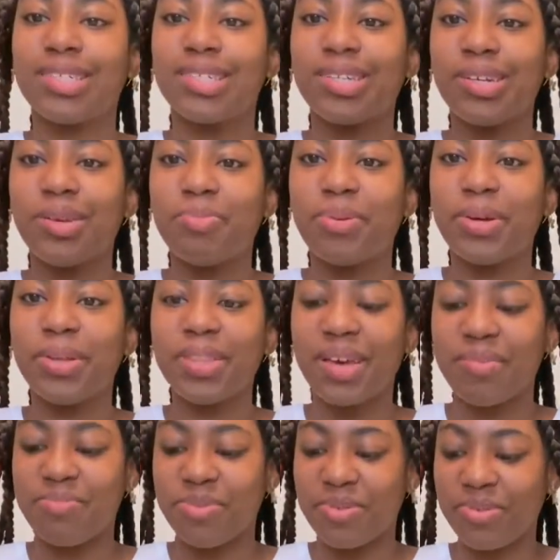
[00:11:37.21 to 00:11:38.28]
so you peel
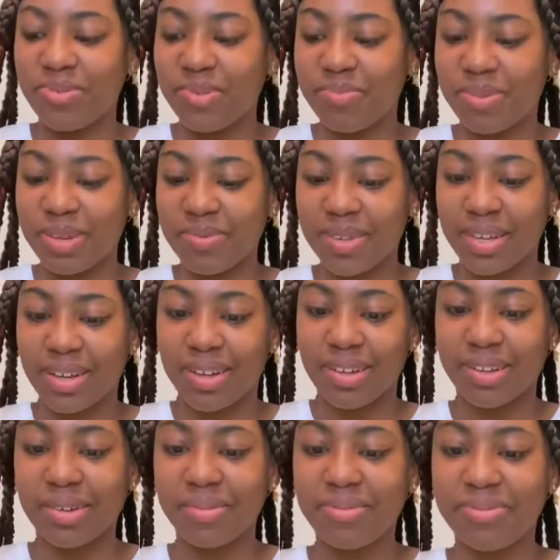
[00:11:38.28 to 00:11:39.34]
that beautiful baby
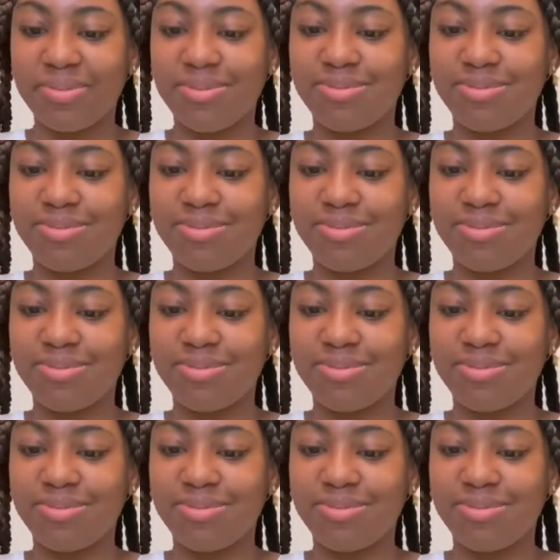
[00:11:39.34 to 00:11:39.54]
off.